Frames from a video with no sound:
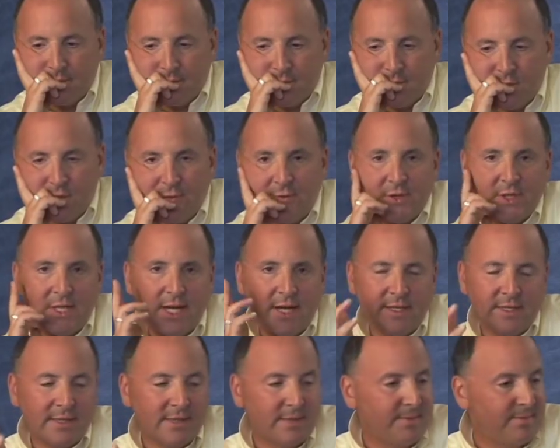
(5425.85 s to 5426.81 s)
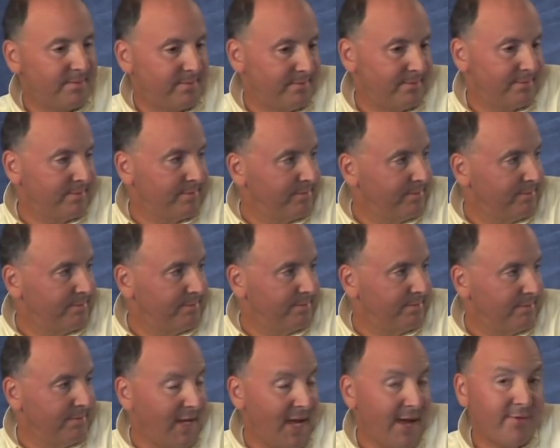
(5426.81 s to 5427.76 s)
So if you'd like to
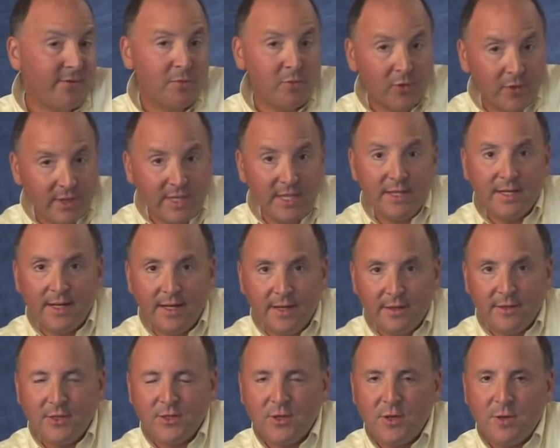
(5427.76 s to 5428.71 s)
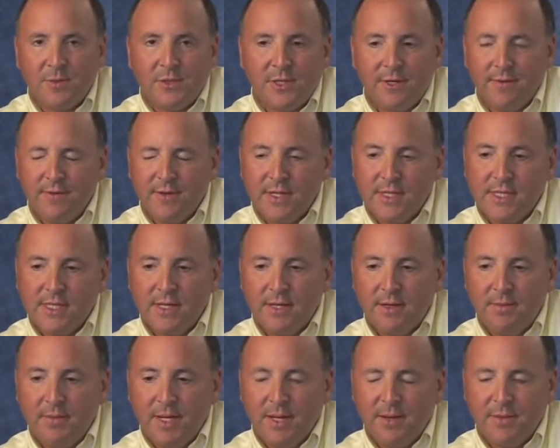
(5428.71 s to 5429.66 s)
have a more detailed description of this
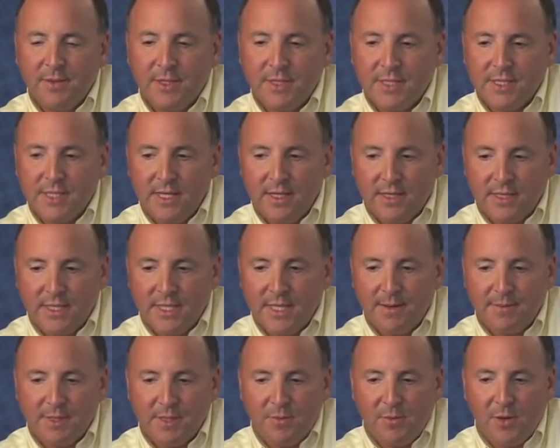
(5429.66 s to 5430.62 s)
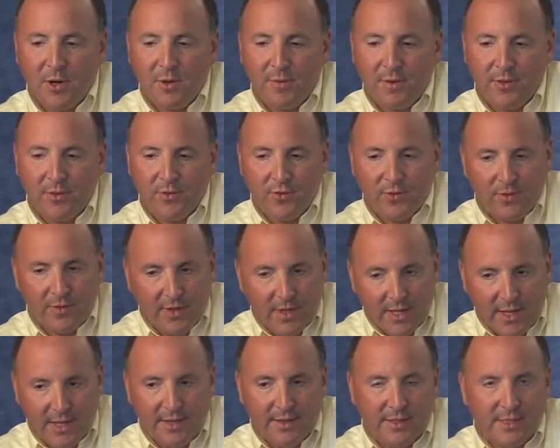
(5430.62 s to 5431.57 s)
and be able to see the steps that Mark went through,
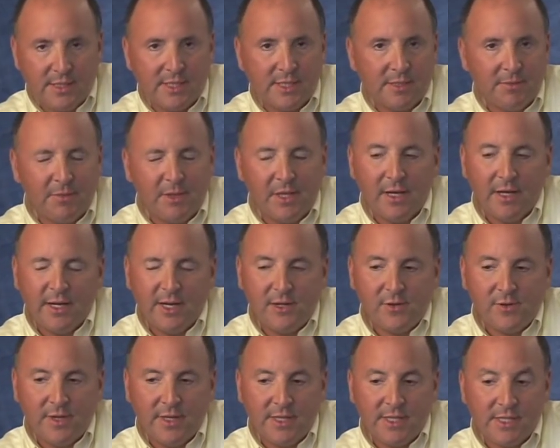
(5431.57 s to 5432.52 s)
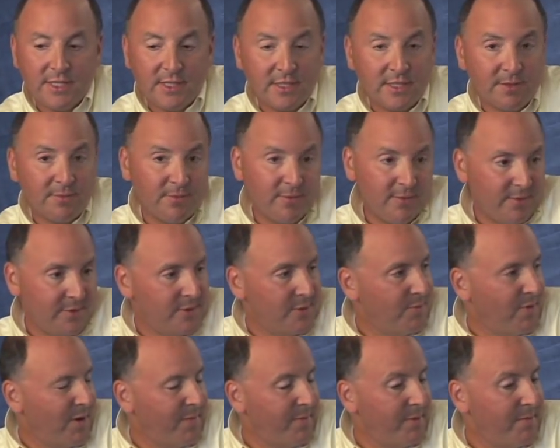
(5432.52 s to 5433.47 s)
this is a blog entry. And this is, we should
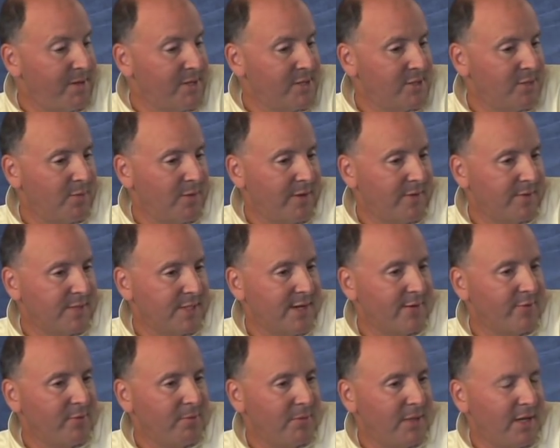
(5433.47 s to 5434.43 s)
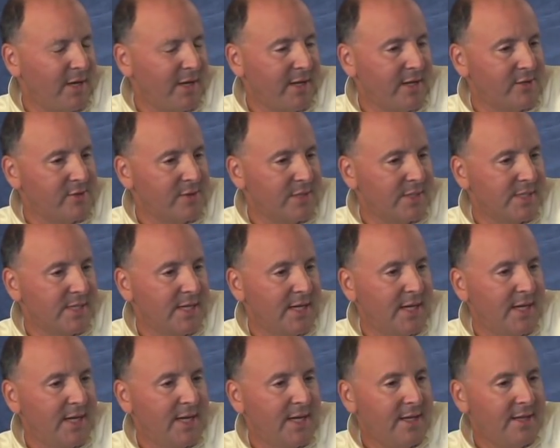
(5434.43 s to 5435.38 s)
probably mention, one of several blog entries
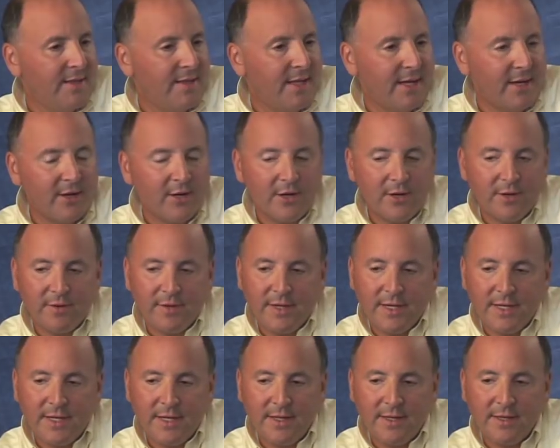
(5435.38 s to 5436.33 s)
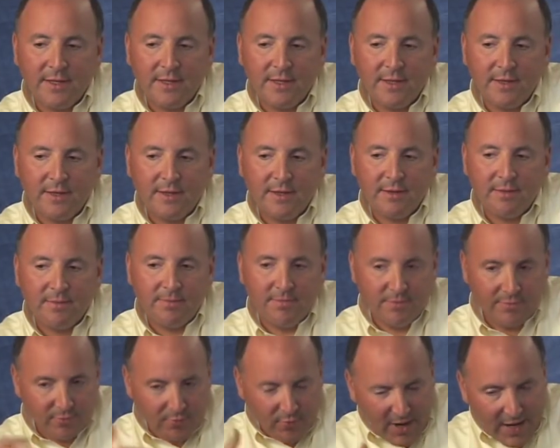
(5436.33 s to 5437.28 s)
that are uh,
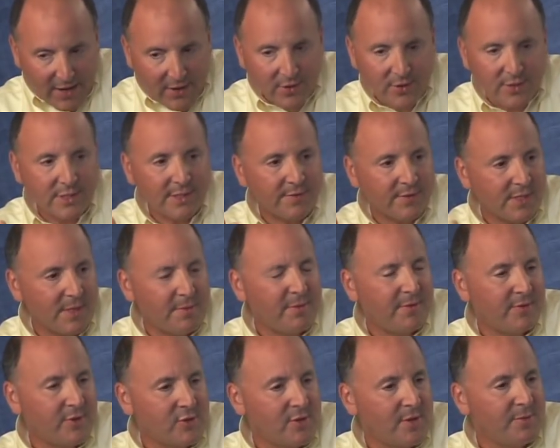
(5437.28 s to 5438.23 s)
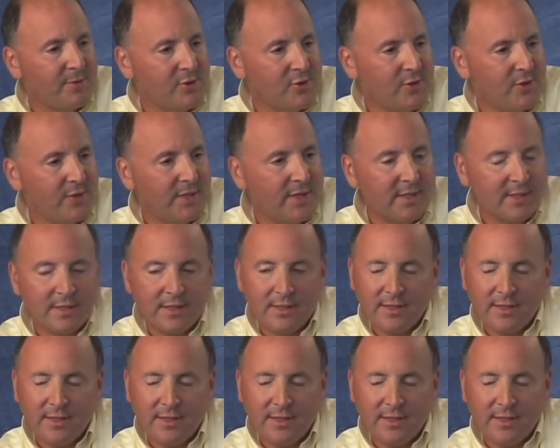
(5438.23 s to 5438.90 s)
records of some of the troubleshooting